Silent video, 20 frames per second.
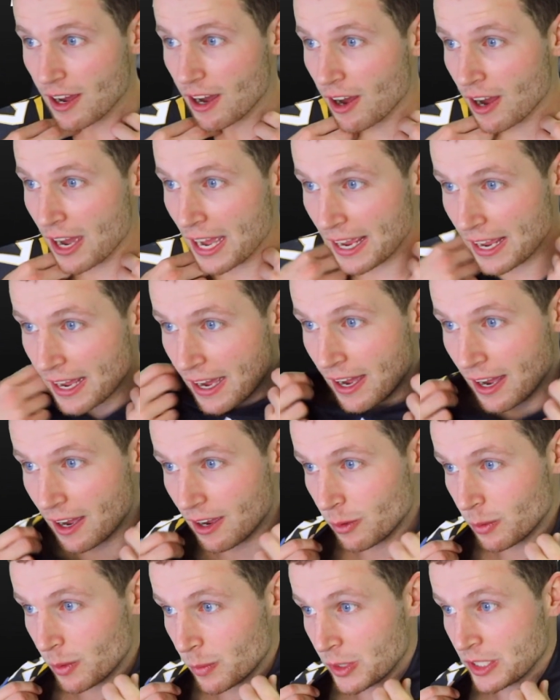I,
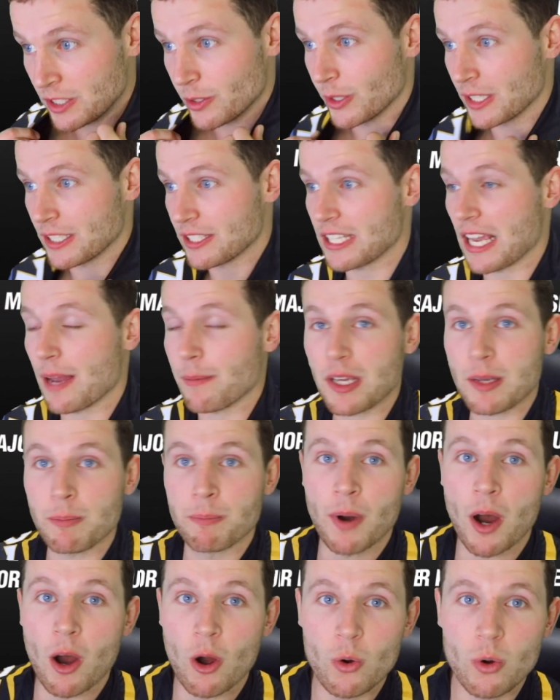uh, we're doing Sammy
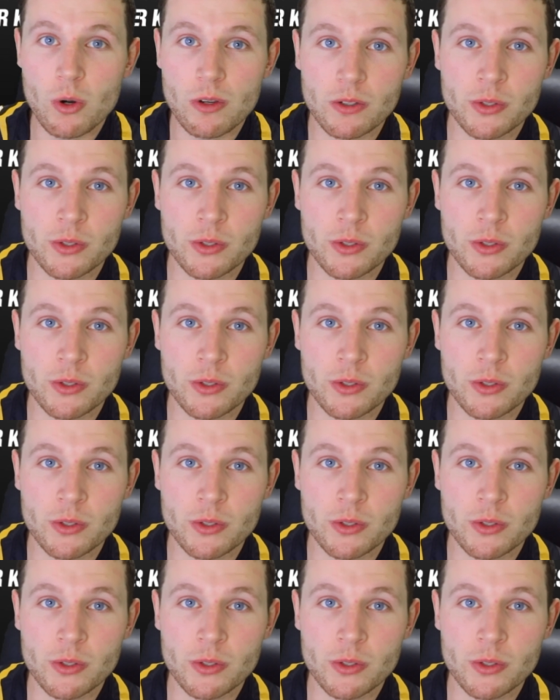Bo,